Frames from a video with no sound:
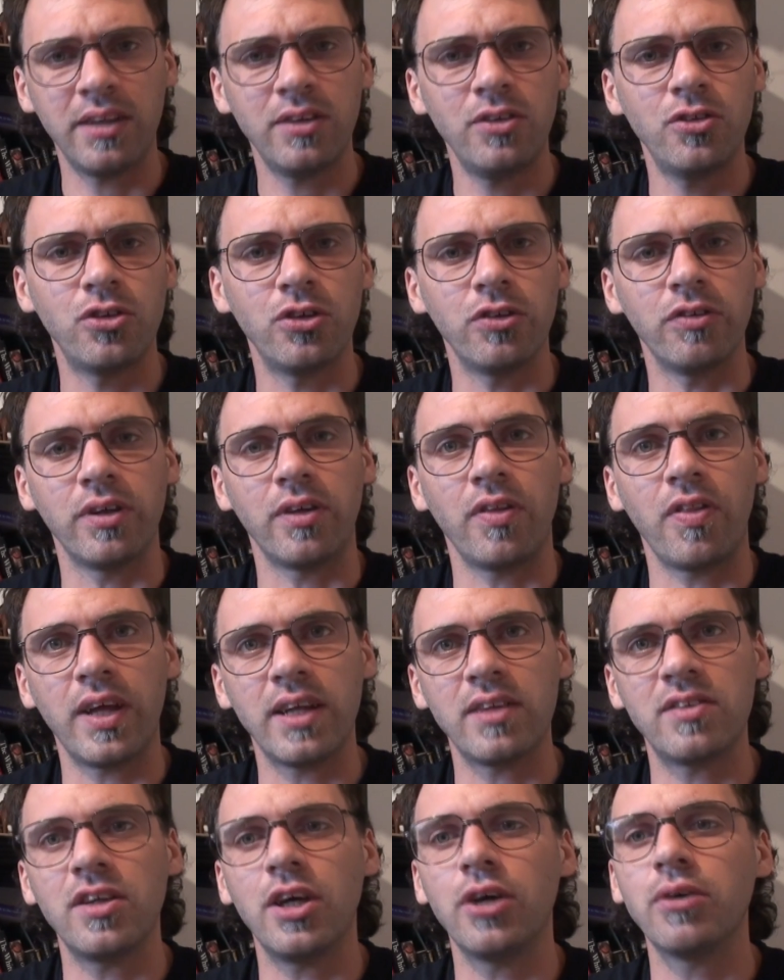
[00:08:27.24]
ensuring
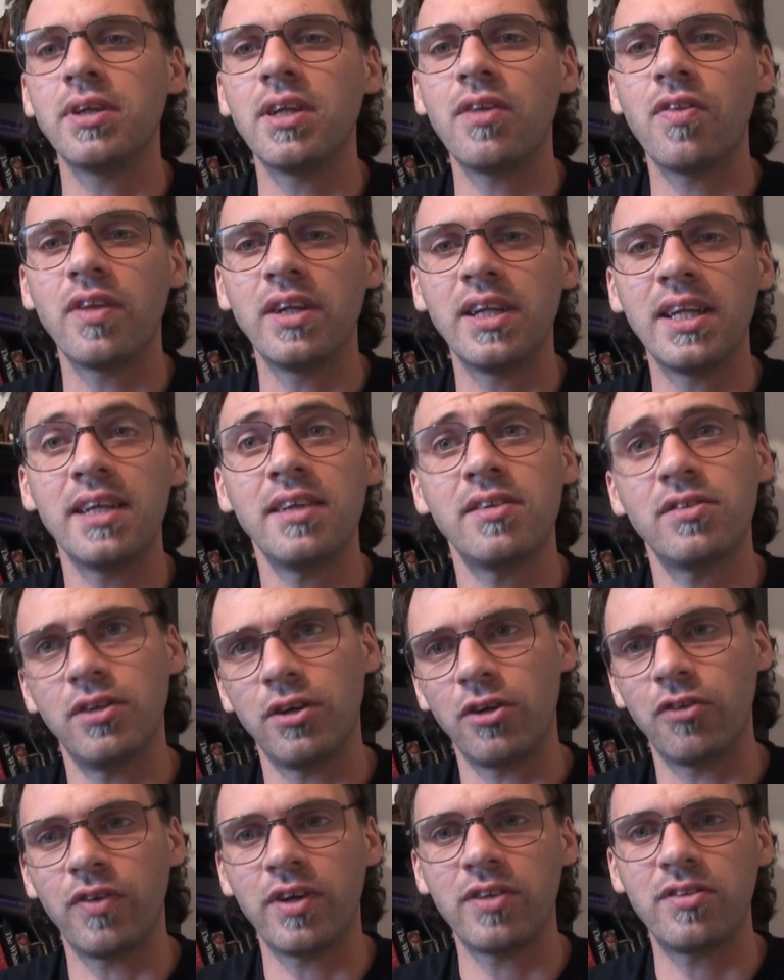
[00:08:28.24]
that only the least
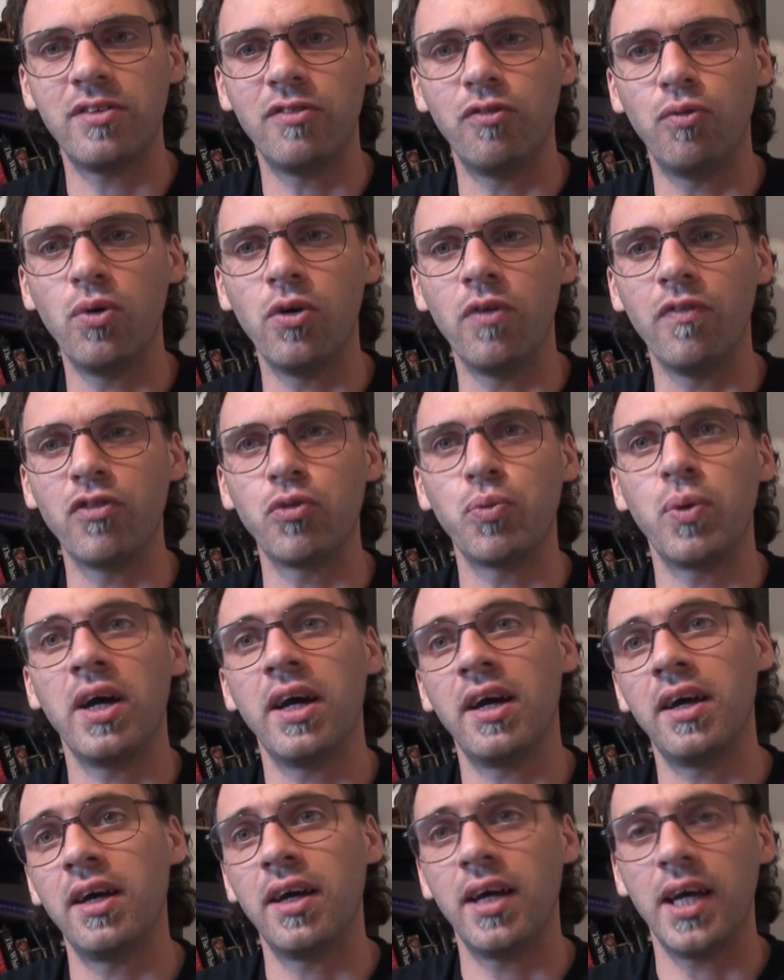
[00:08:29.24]
aggressive wolves
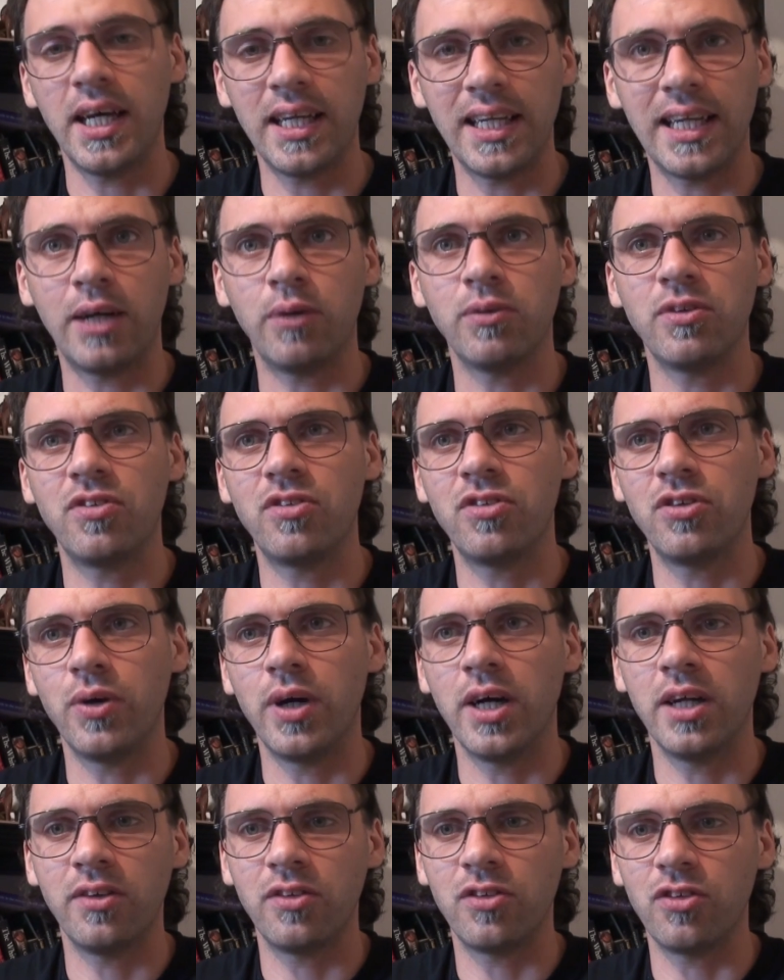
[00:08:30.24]
were allowed to
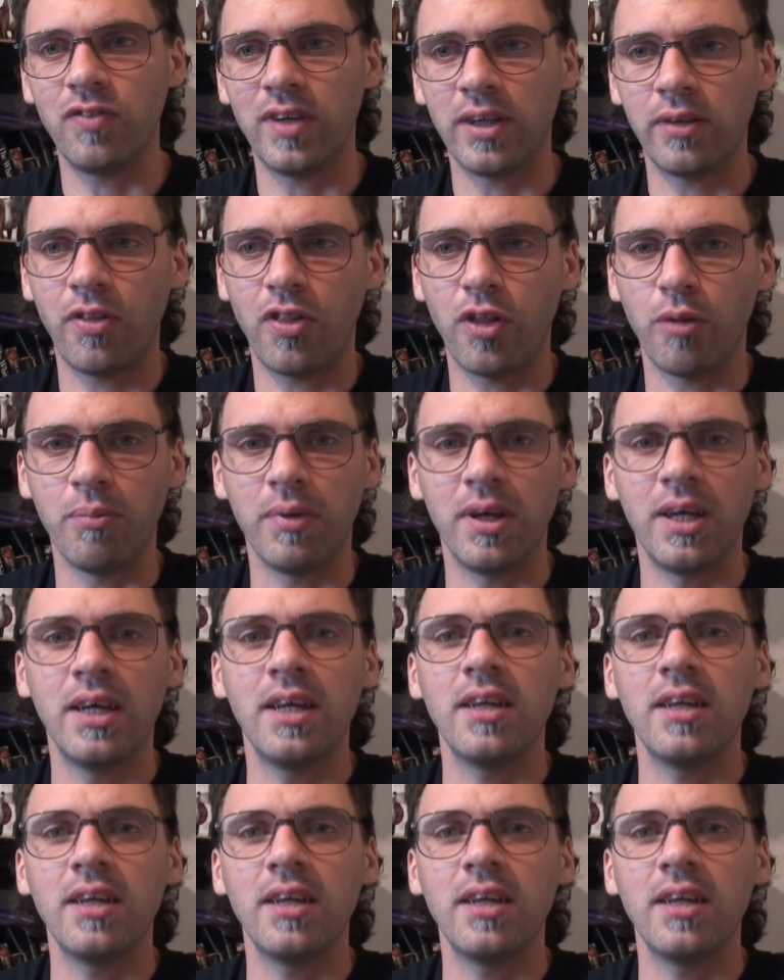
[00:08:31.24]
hunt around them,